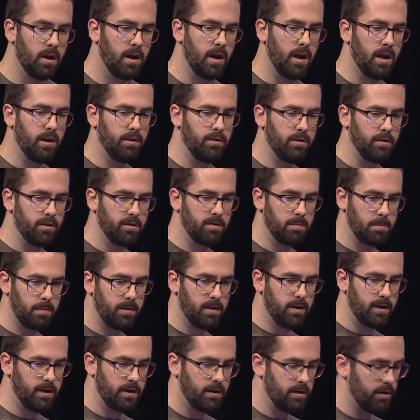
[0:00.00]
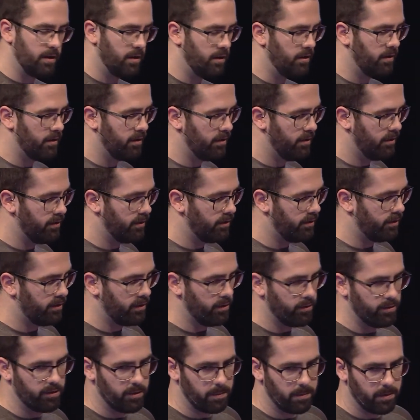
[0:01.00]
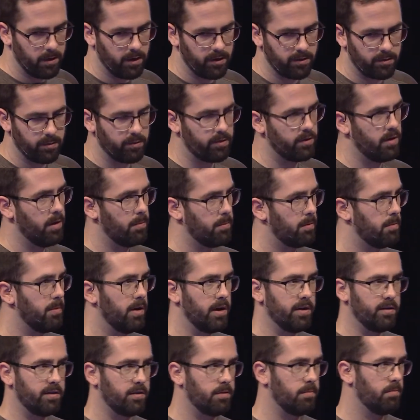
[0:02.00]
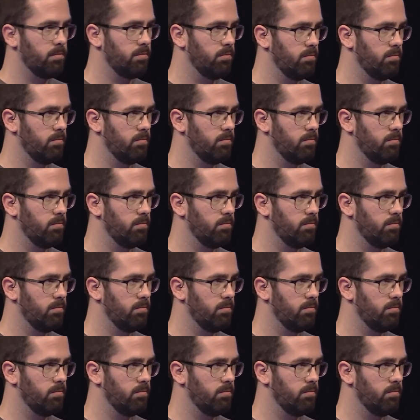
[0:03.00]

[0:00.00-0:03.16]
And to explain, Social Plus was compromised